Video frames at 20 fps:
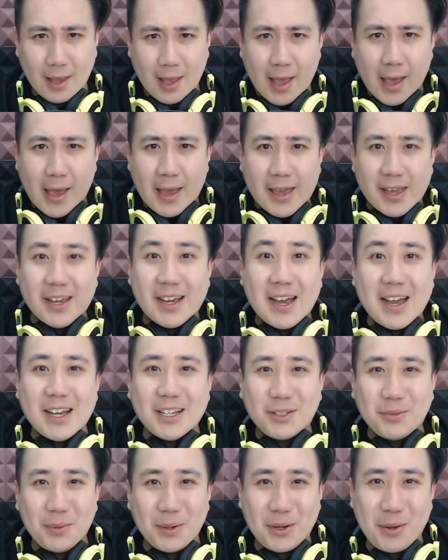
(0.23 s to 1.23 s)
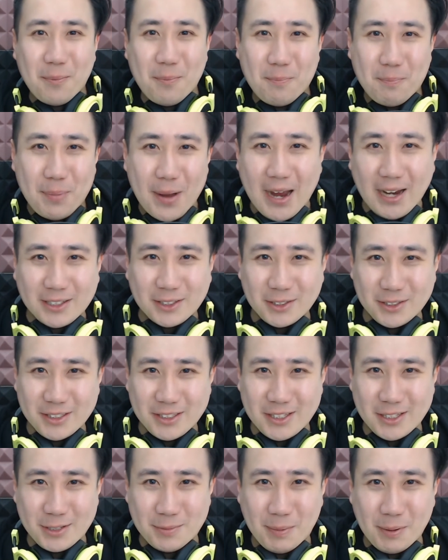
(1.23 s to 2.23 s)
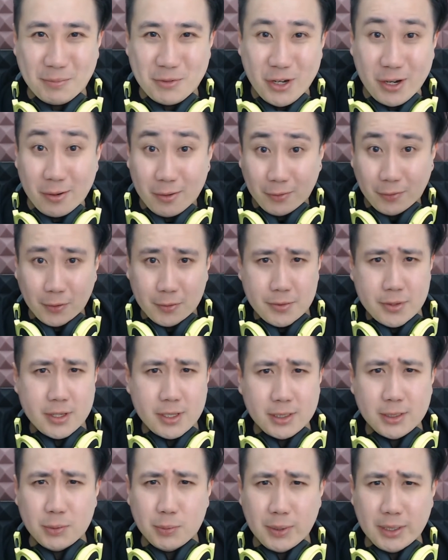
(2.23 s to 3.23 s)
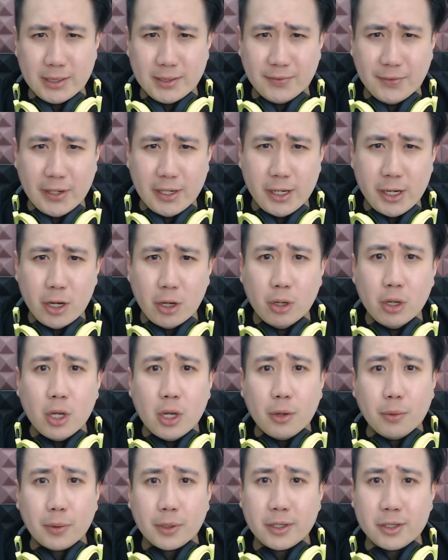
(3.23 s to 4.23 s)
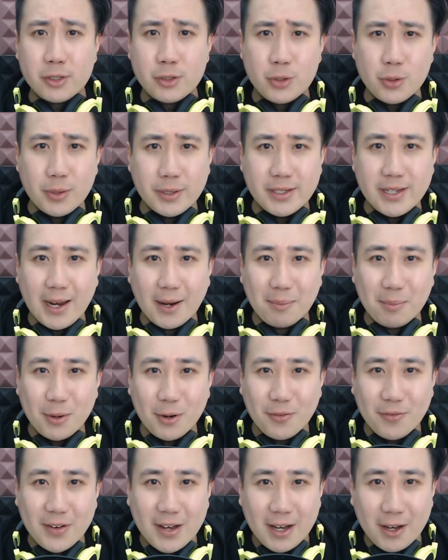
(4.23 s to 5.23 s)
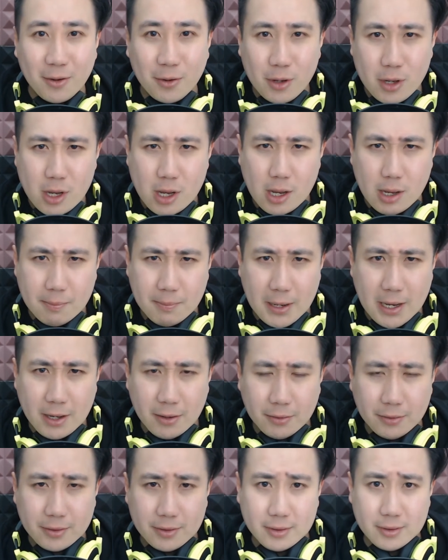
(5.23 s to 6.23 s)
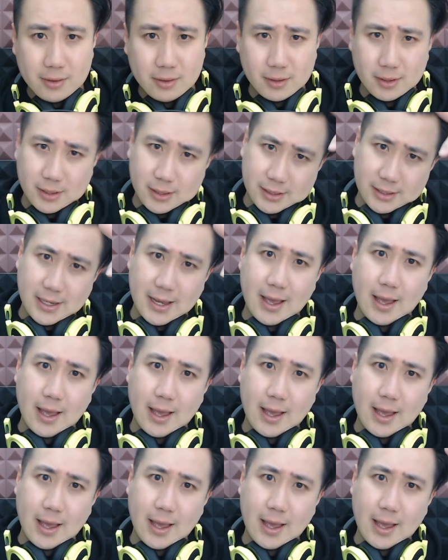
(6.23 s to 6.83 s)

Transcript: Hey guys, welcome back to the Sense channel. For this week's video, we're gonna do a deck profile about this guy.